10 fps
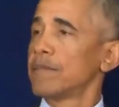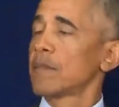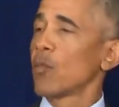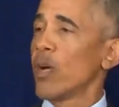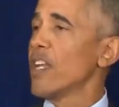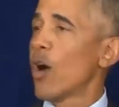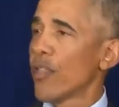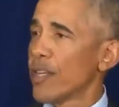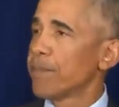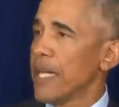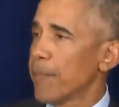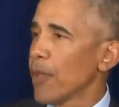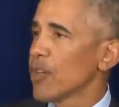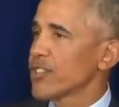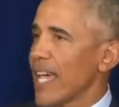We know that people
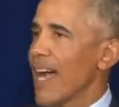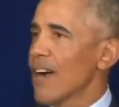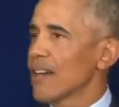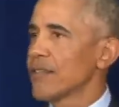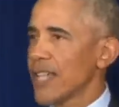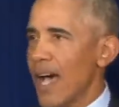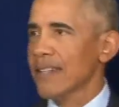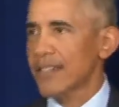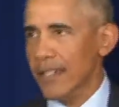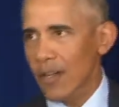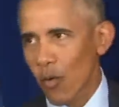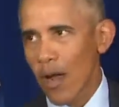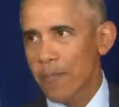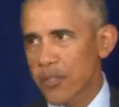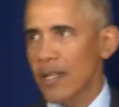are tired of toxic
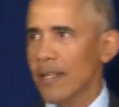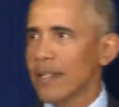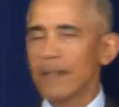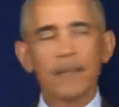corruption